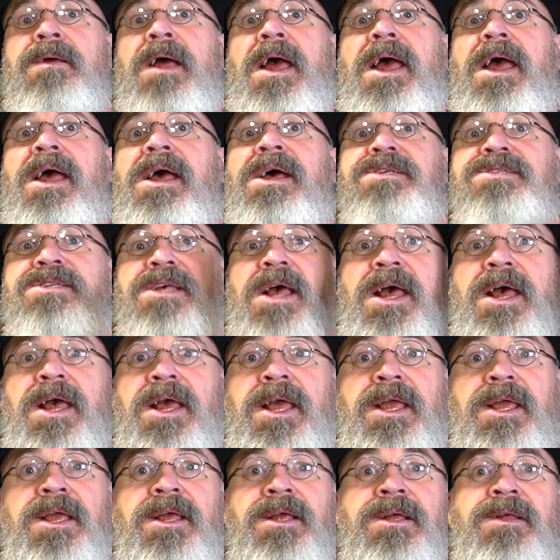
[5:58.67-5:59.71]
as
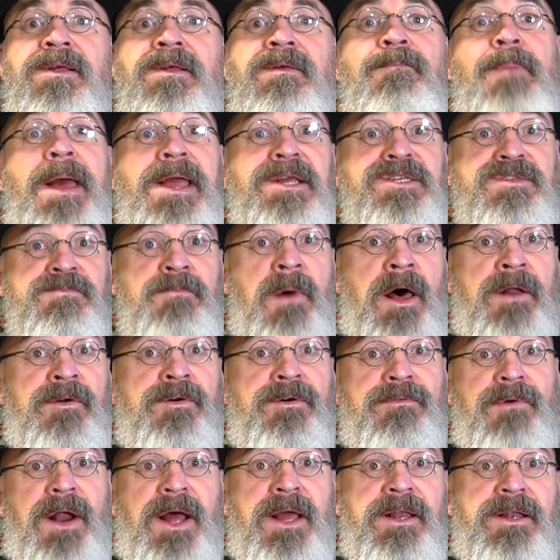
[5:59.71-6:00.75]
a base model,
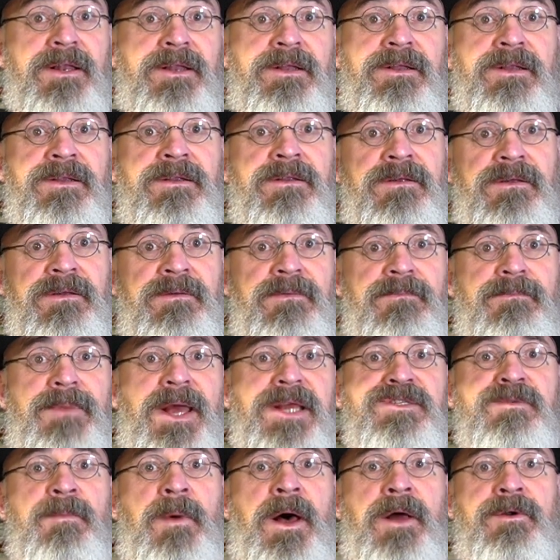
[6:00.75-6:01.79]
right?
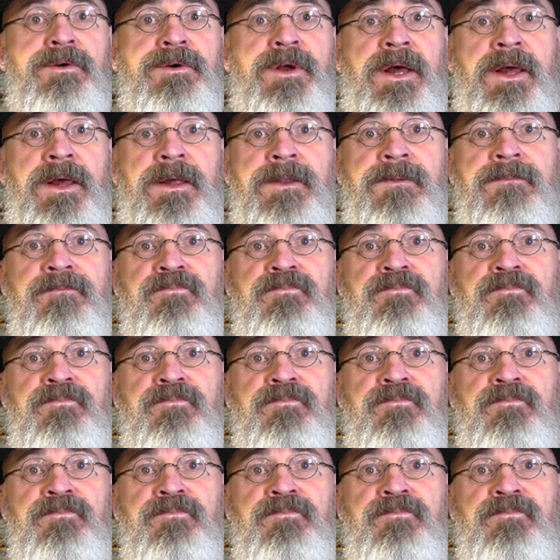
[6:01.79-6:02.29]
Base model gun,